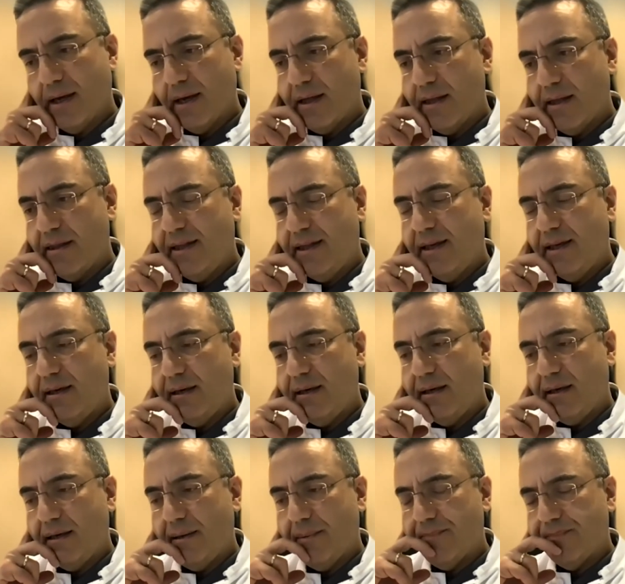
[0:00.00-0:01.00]

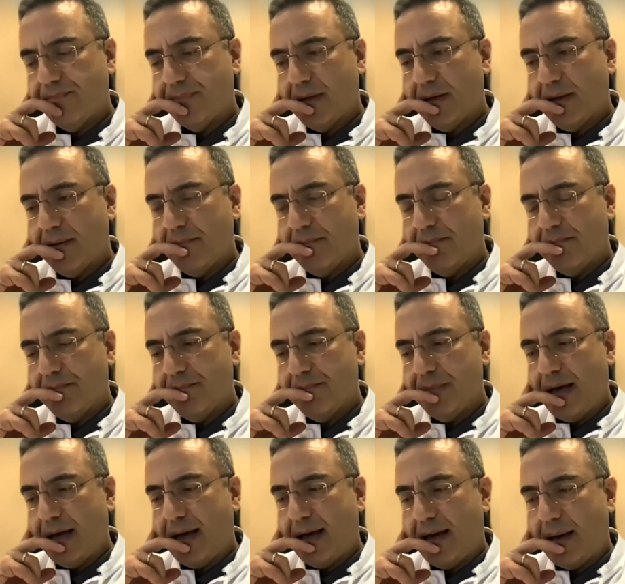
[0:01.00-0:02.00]
the
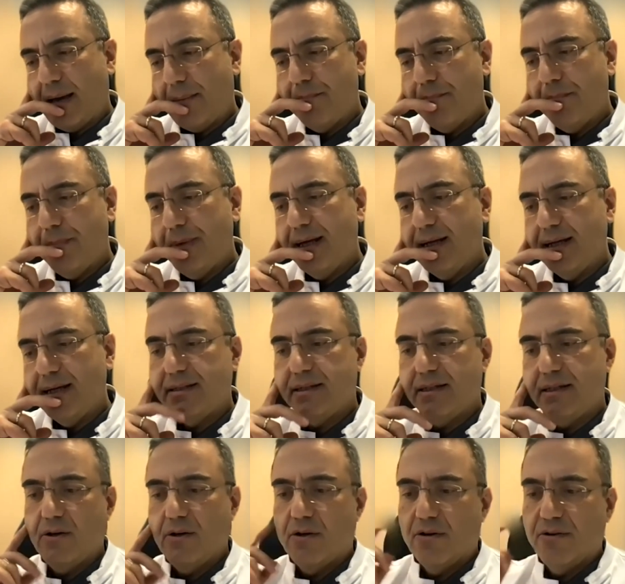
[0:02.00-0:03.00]

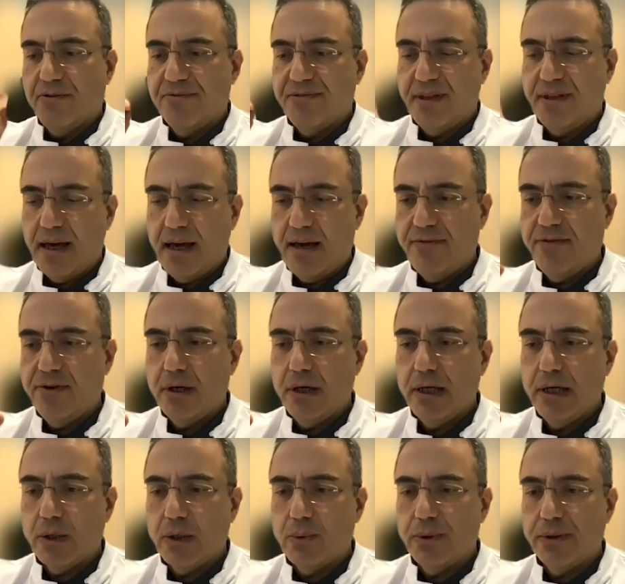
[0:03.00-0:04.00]
ability of the heavy
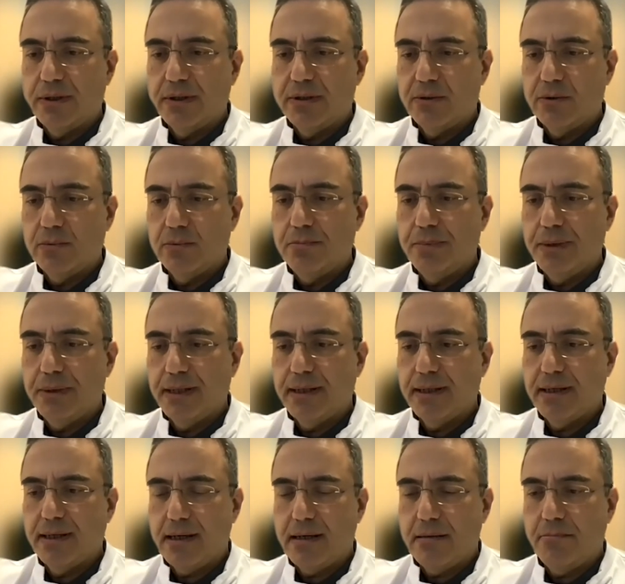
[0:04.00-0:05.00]
liquid to
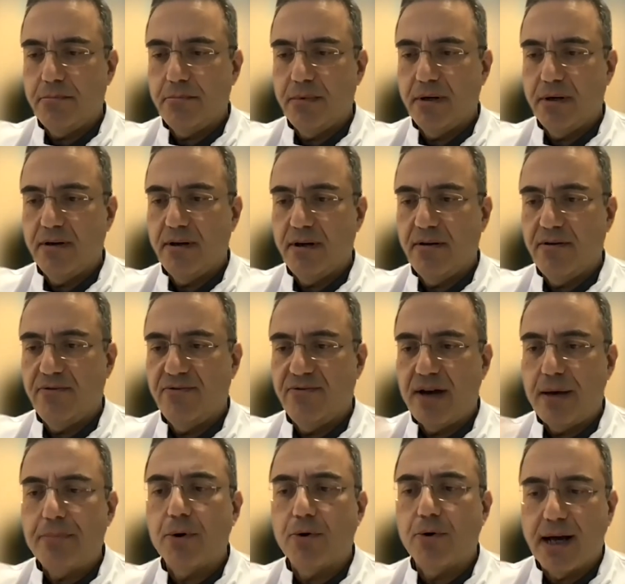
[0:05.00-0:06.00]
become
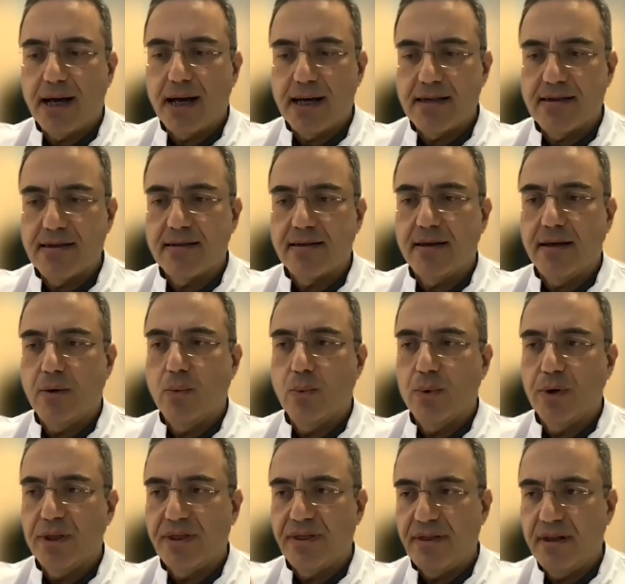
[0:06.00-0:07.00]
vaporized
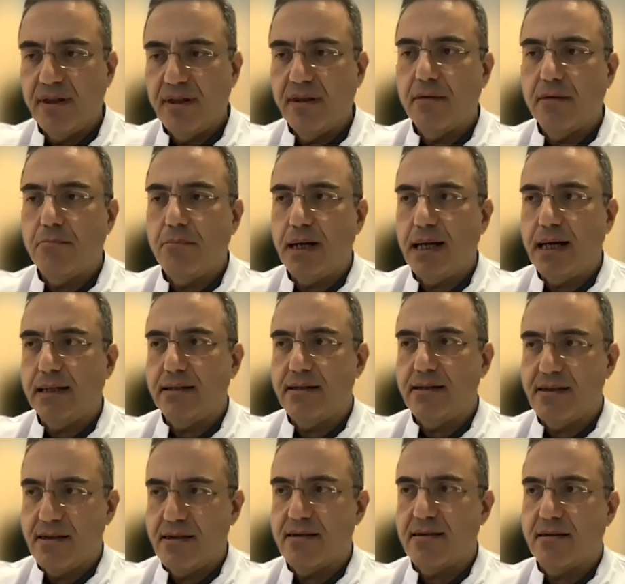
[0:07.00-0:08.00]
within the blood
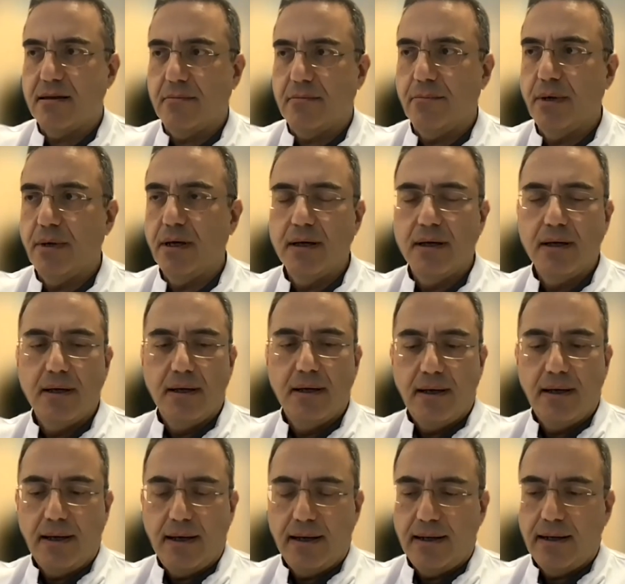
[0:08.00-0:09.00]
system.
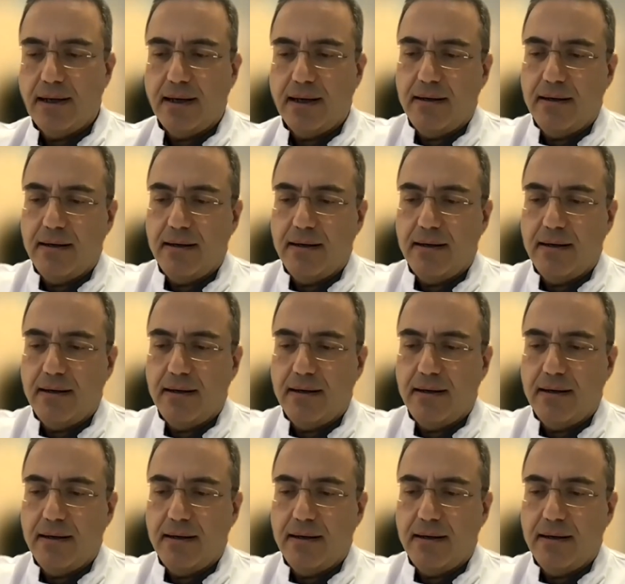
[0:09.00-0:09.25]
And